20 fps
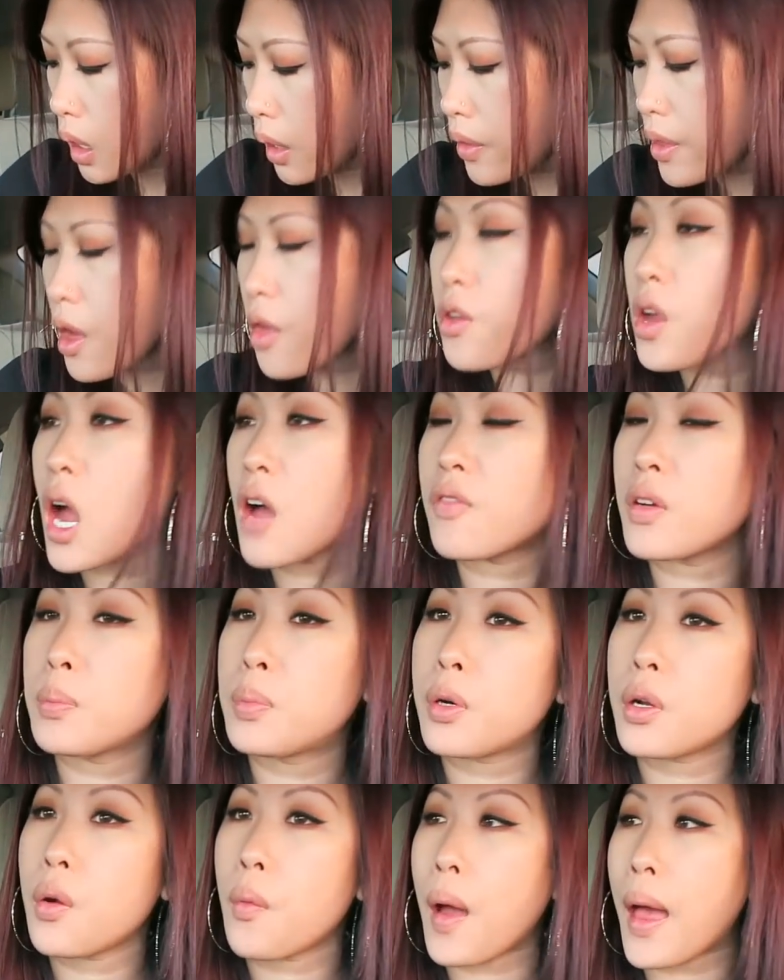the other half I
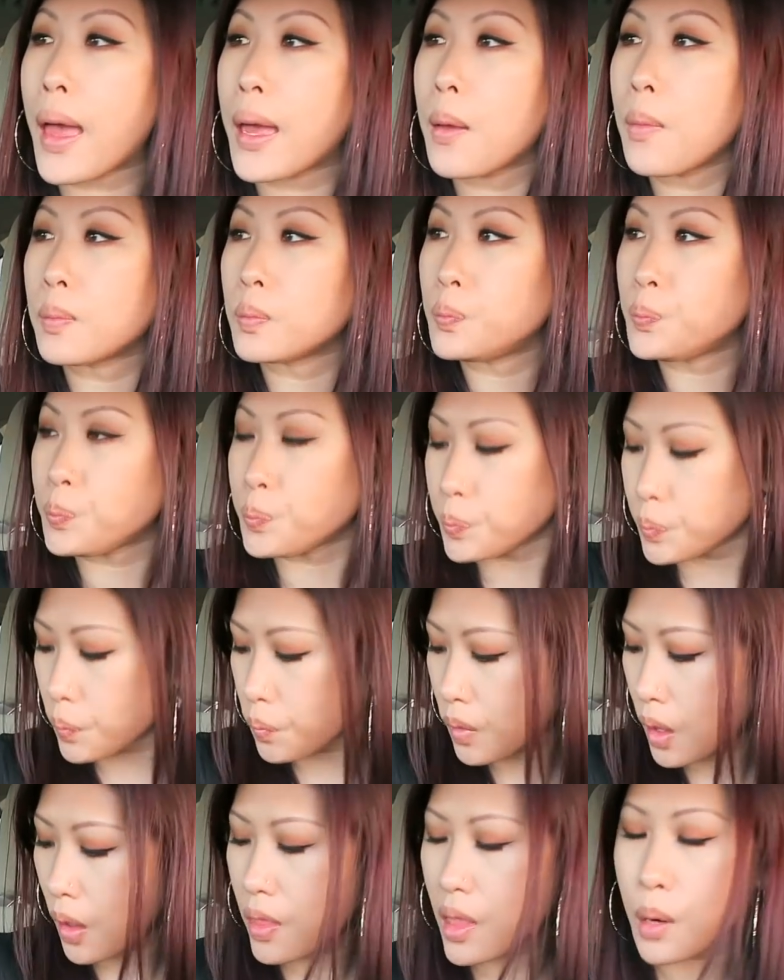put away
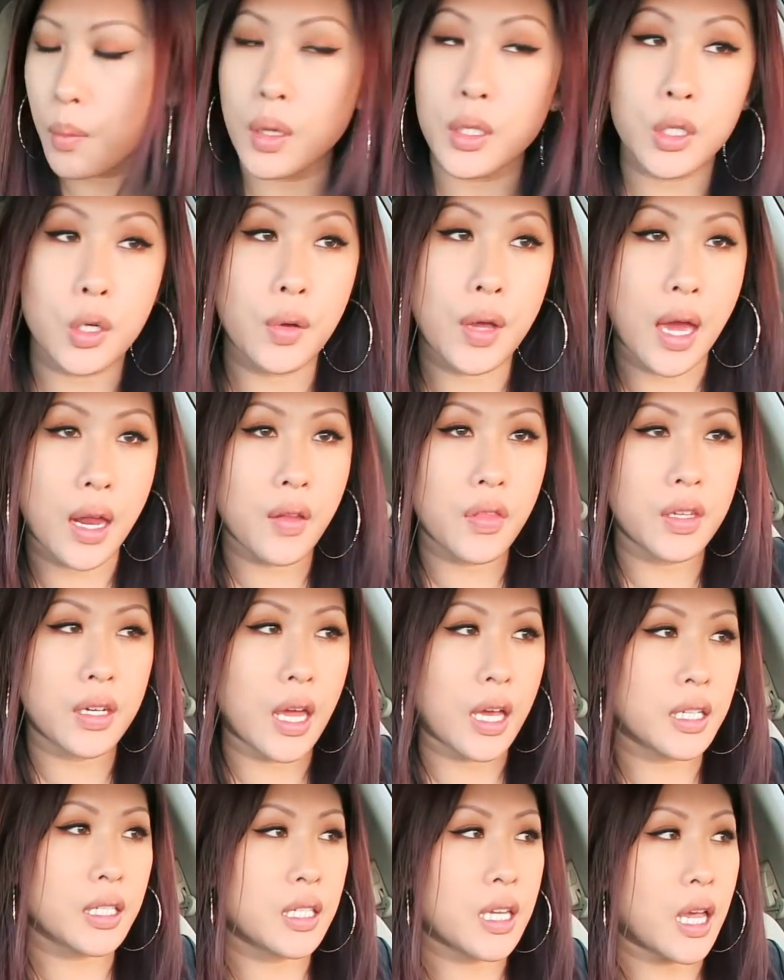and then I went to go get it the
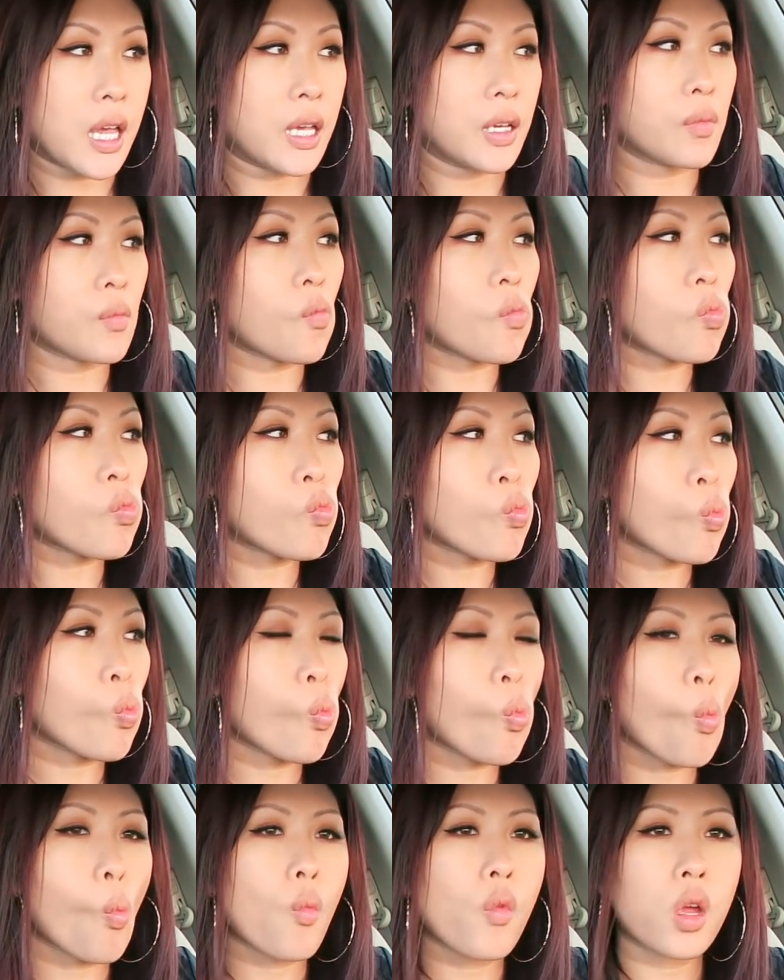next day.
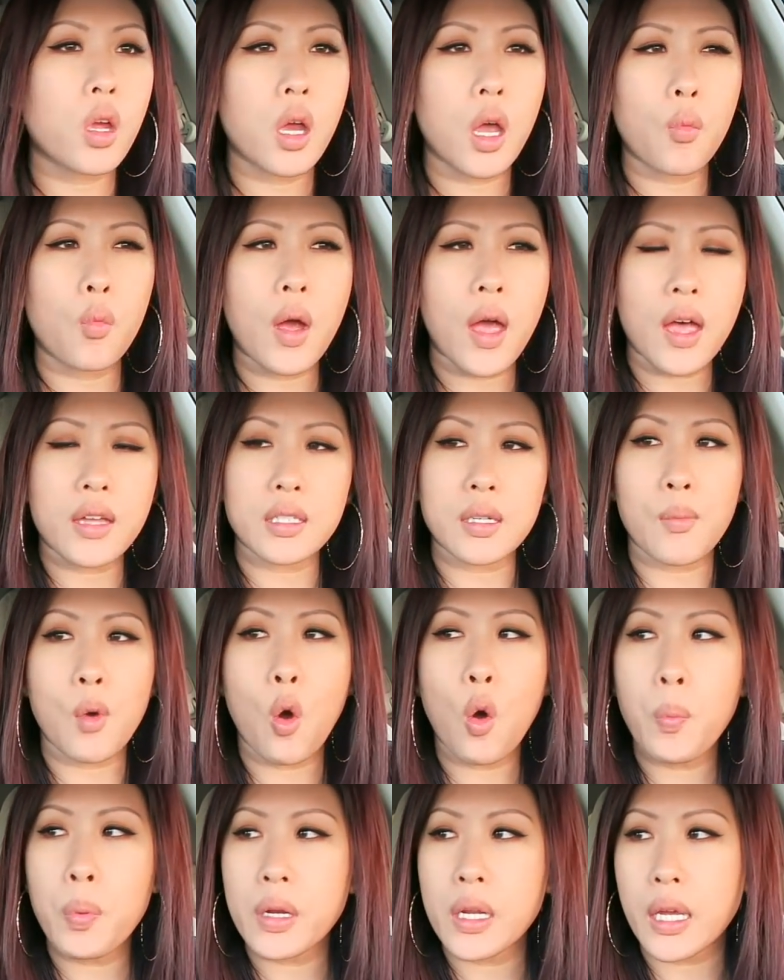As I'm
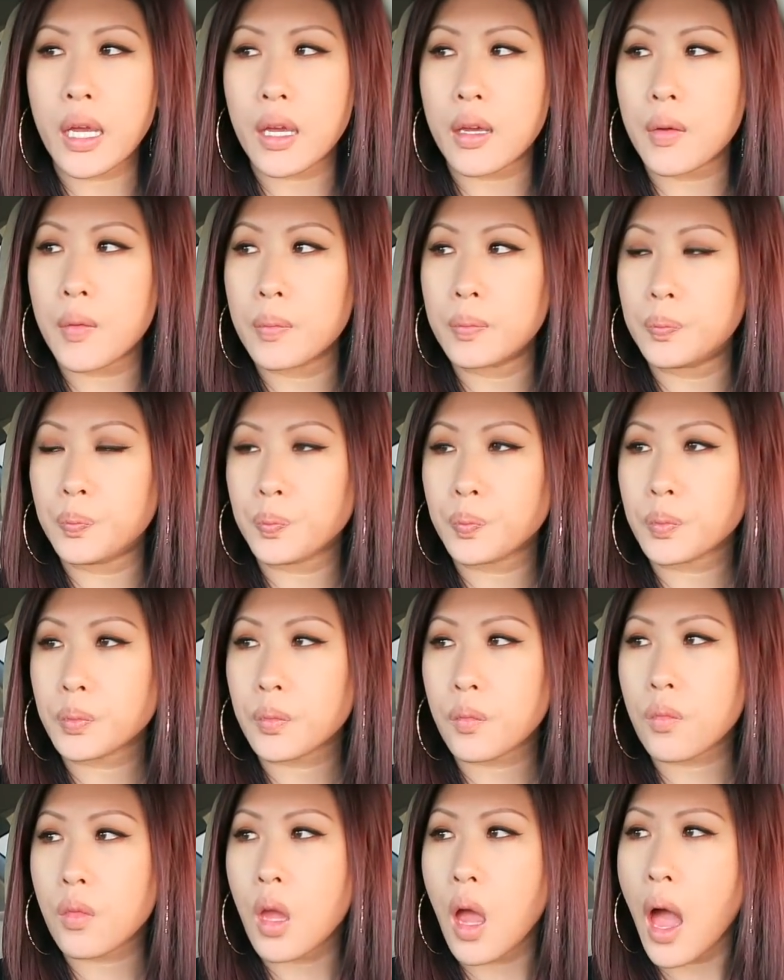opening it,
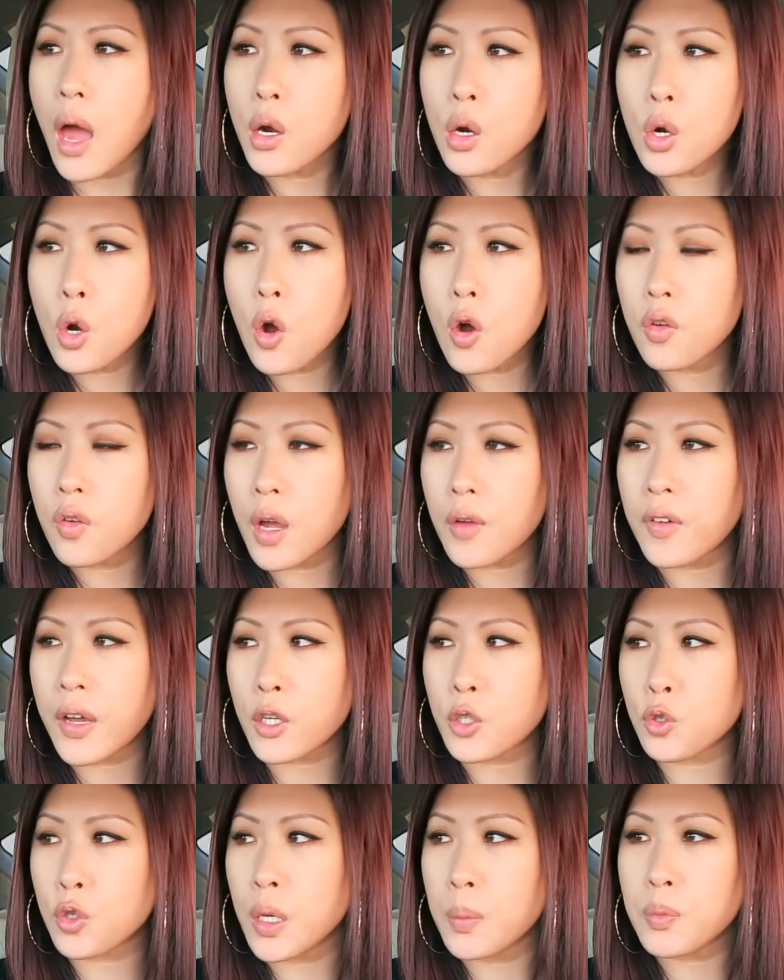I don't know if
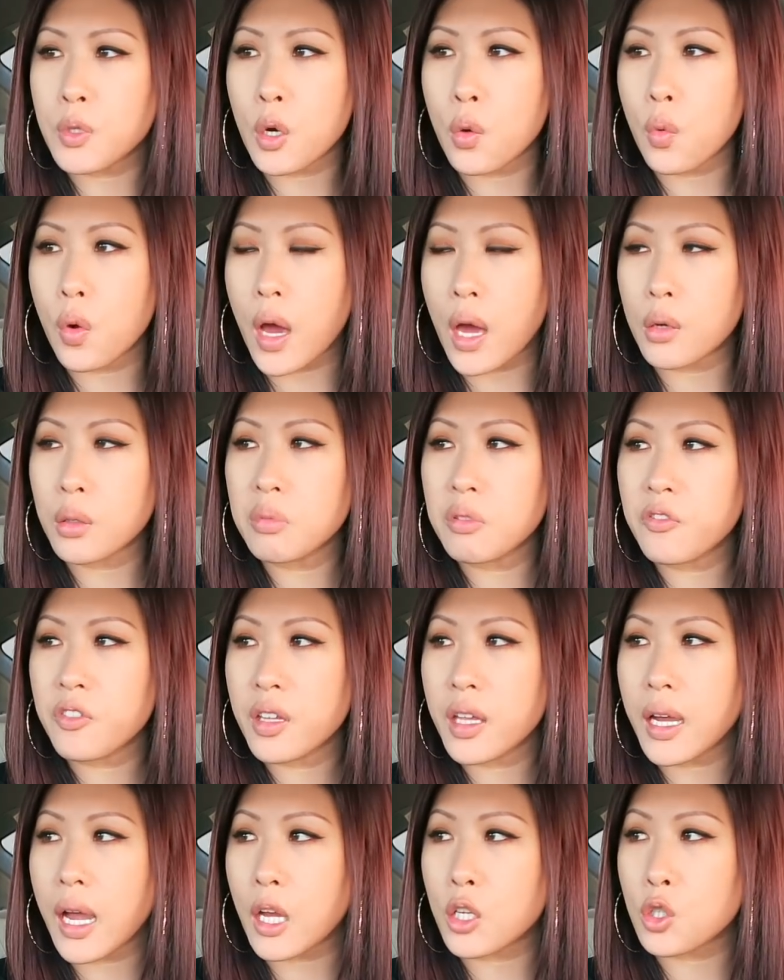I tripped or what. I don't even
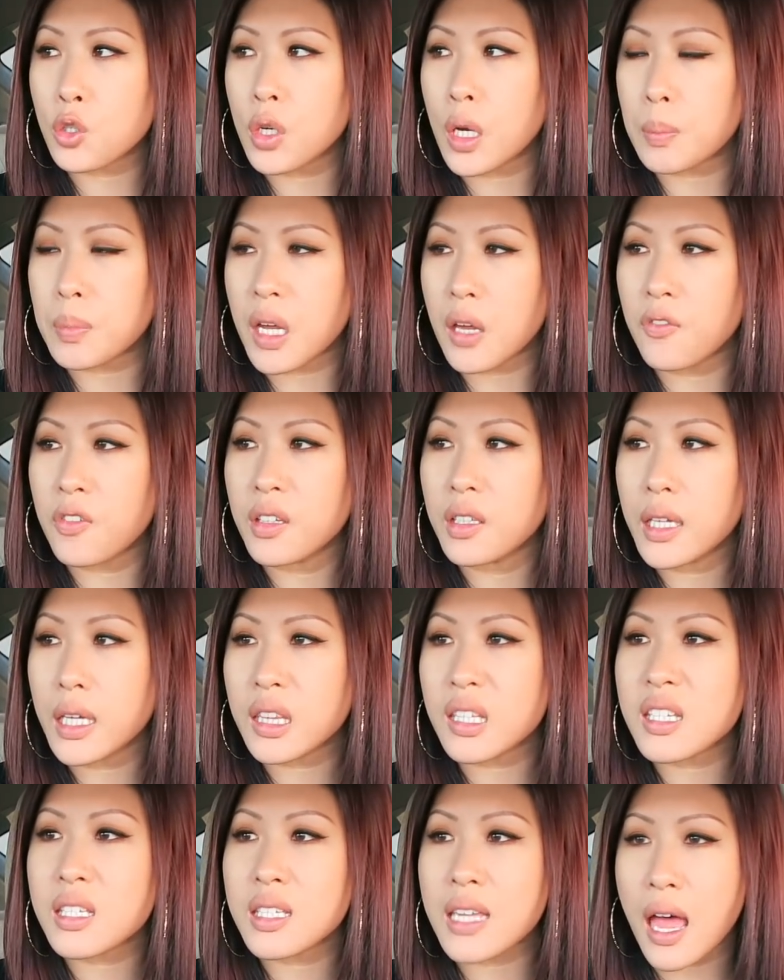feel like I tripped. I feel
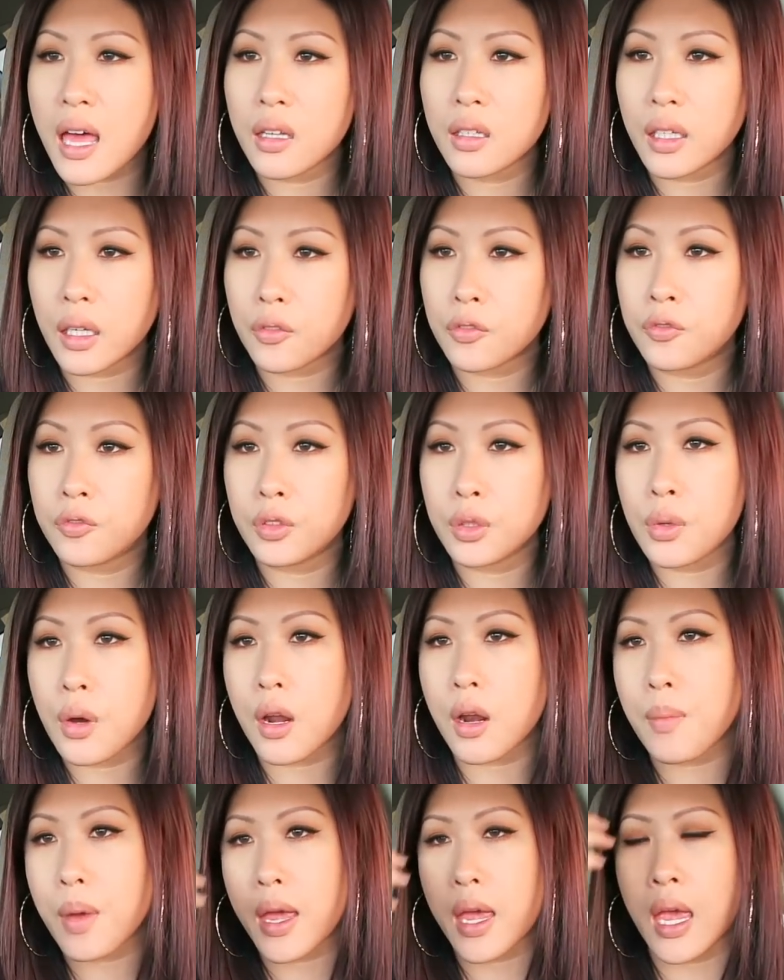like the salad like flew
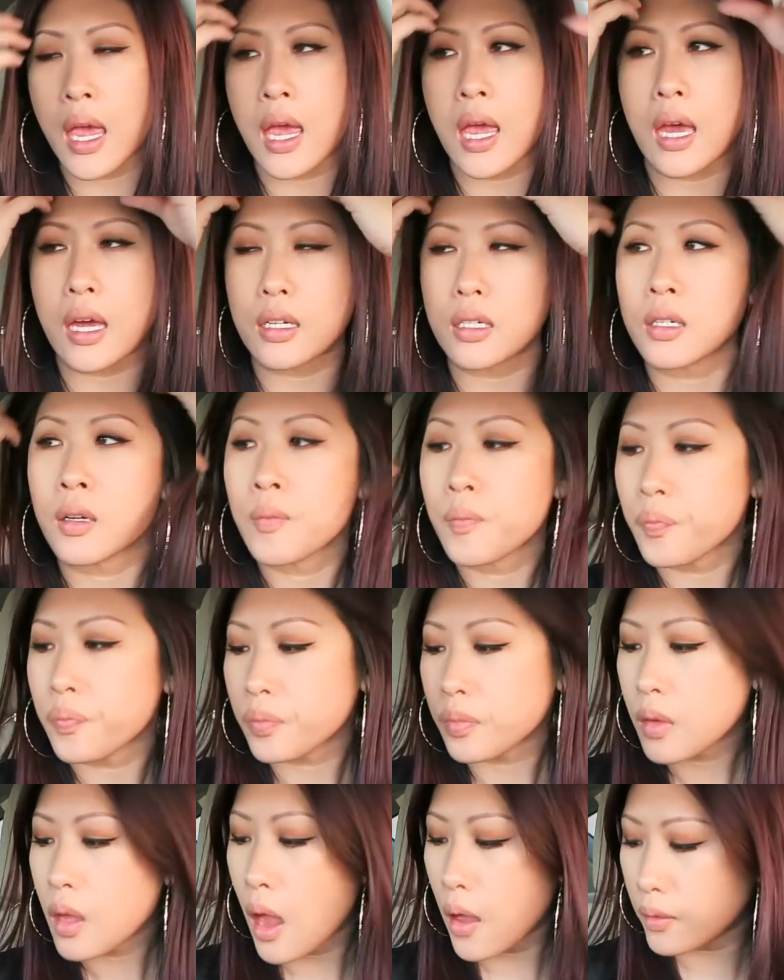out of my hand
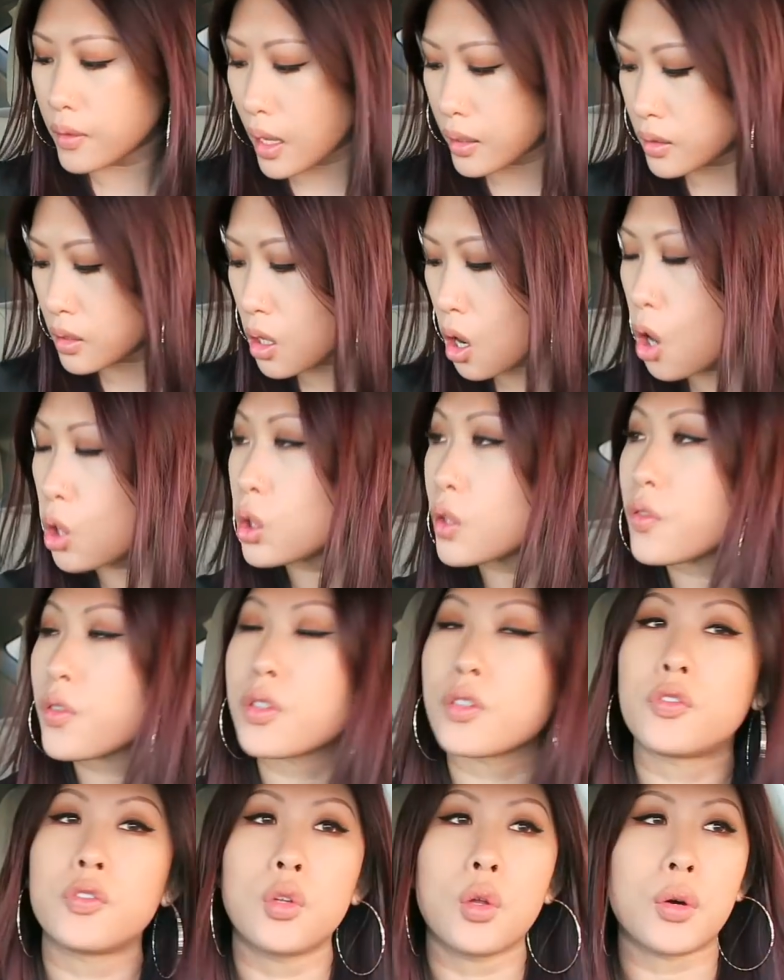and landed all
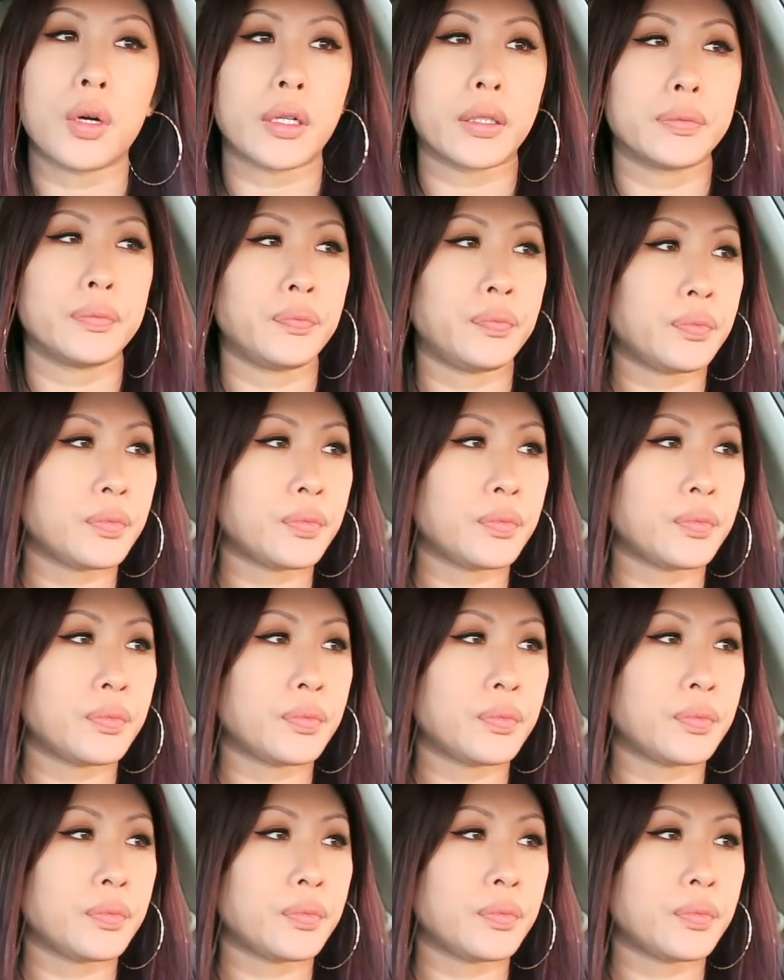over the floor,